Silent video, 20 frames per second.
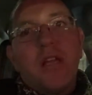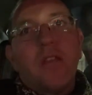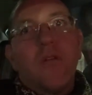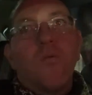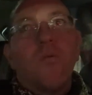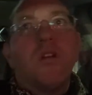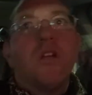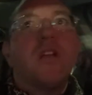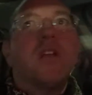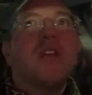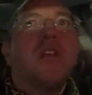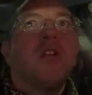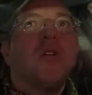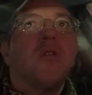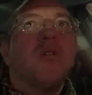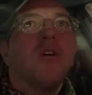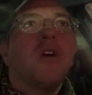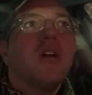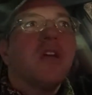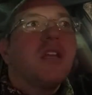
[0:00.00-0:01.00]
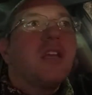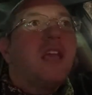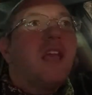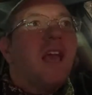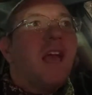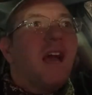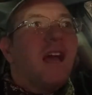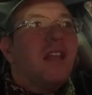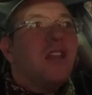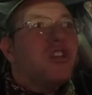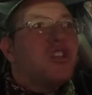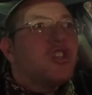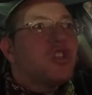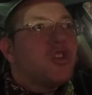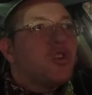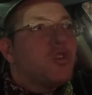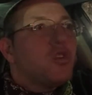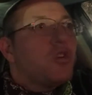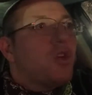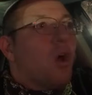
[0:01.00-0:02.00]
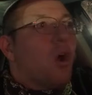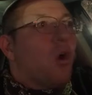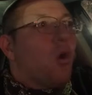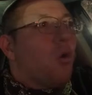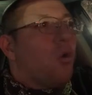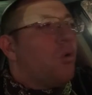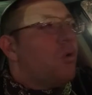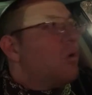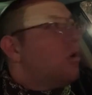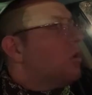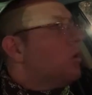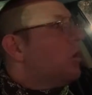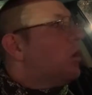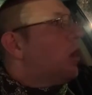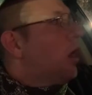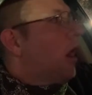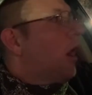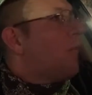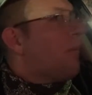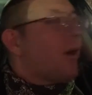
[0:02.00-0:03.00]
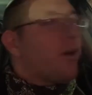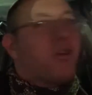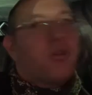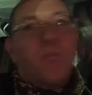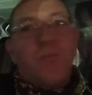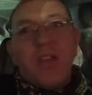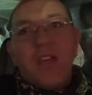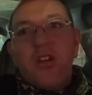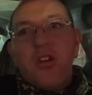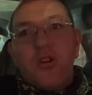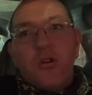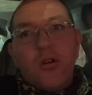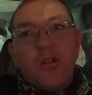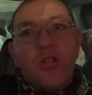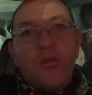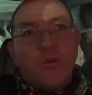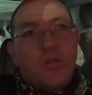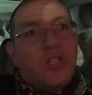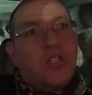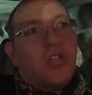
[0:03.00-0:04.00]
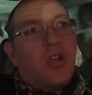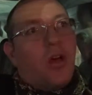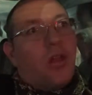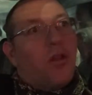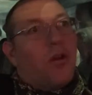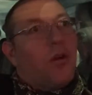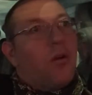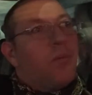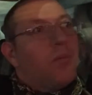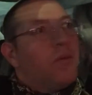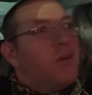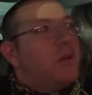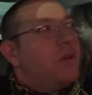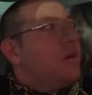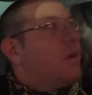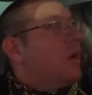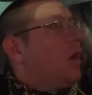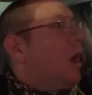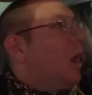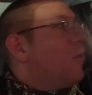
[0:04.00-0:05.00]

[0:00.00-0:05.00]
that we, can and should know about being good to each other. I